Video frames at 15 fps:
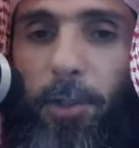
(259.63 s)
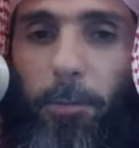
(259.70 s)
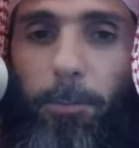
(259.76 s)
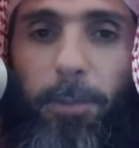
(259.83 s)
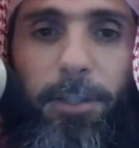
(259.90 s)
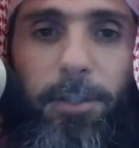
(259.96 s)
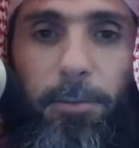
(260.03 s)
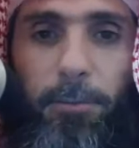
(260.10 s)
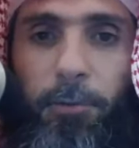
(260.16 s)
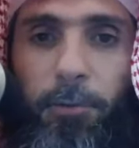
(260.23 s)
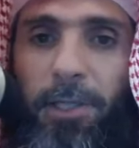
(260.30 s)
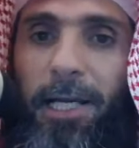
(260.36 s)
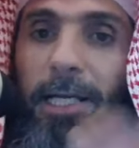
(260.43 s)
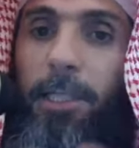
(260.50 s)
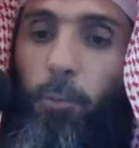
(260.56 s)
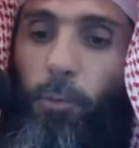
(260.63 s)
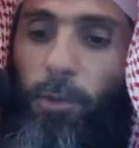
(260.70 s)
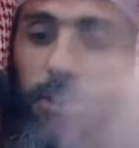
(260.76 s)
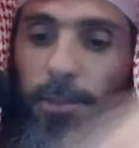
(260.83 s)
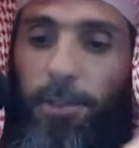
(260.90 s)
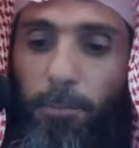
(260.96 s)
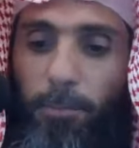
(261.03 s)
and the punishment for that, and
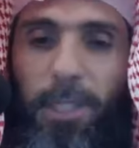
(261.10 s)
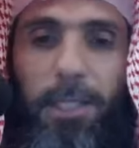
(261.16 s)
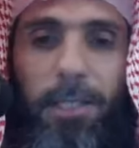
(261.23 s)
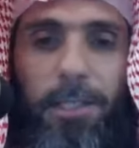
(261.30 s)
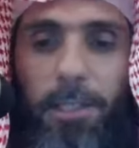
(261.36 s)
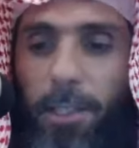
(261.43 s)
what is the means.